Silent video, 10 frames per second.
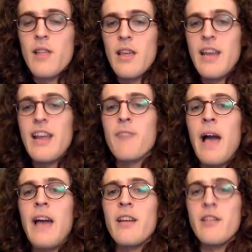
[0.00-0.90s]
getting a
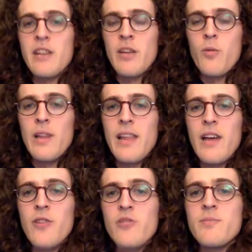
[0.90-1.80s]
patent on it will allow
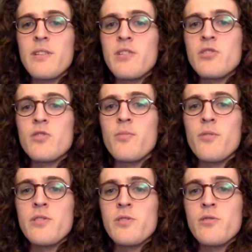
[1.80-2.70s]
you to be the sole
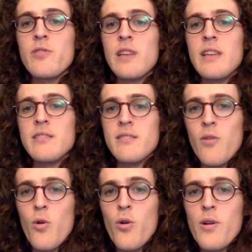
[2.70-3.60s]
person who creates it.
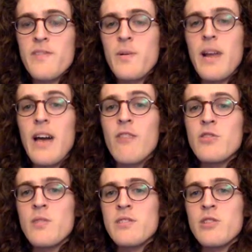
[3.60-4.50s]
Or if someone
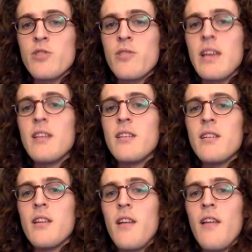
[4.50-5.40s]
else wants to create it,
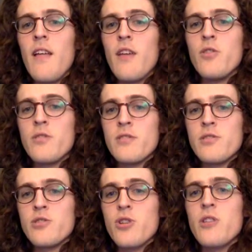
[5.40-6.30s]
you can
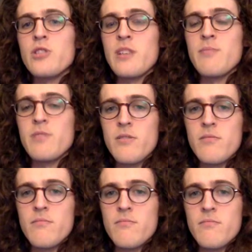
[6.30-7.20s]
charge them to
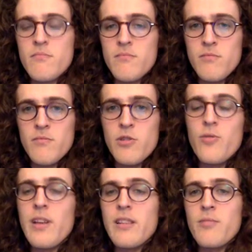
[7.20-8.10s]

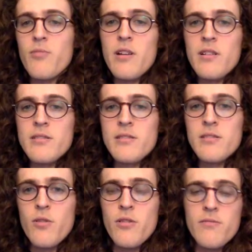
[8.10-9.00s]
create the product
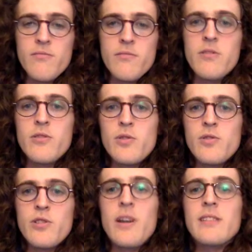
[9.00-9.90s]
or use
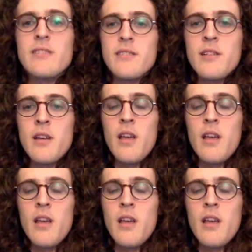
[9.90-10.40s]
your idea.